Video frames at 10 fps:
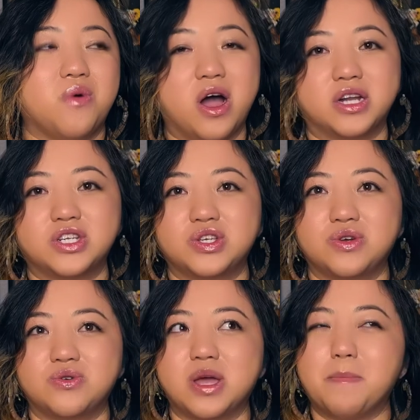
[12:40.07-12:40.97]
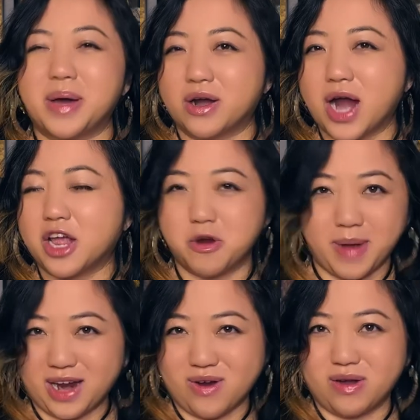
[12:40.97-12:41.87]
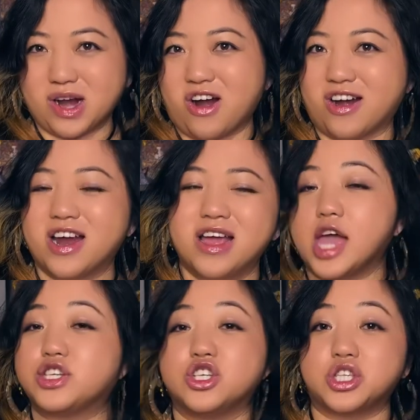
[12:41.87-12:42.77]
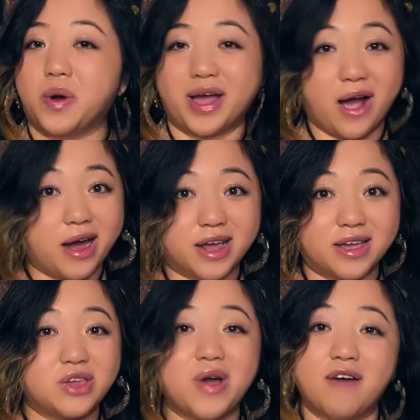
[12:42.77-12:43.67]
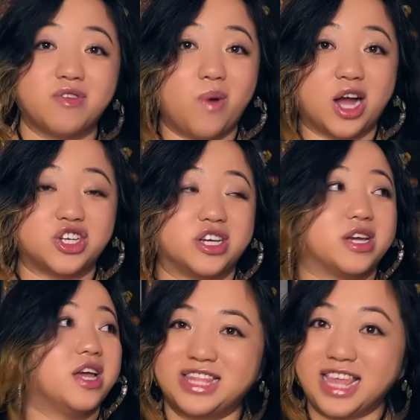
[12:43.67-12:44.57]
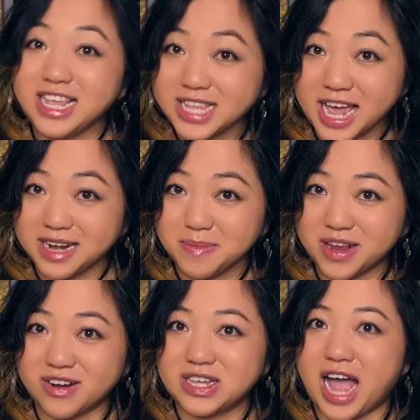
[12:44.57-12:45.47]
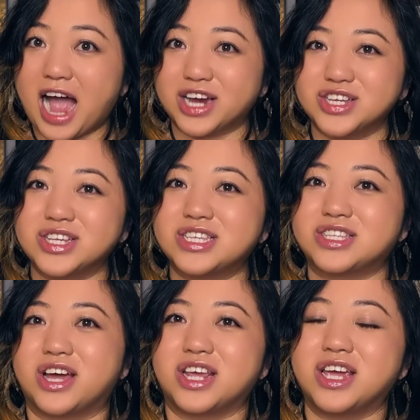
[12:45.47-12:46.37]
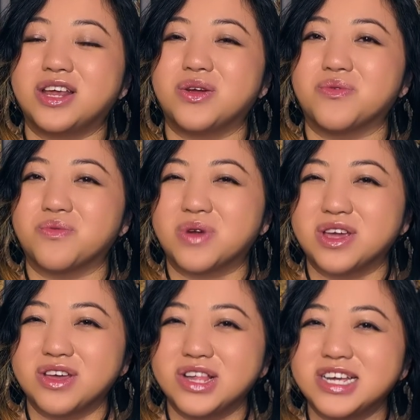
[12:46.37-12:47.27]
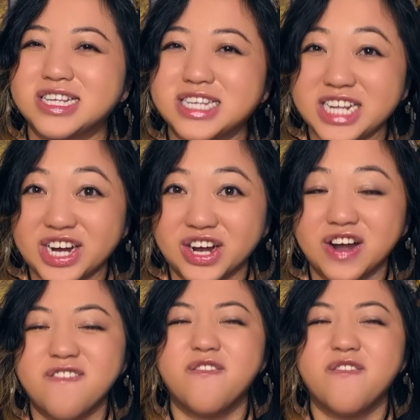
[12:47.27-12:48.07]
want to get better at your background art. It's just so iconic. You have to watch it. These animators actually studied real deer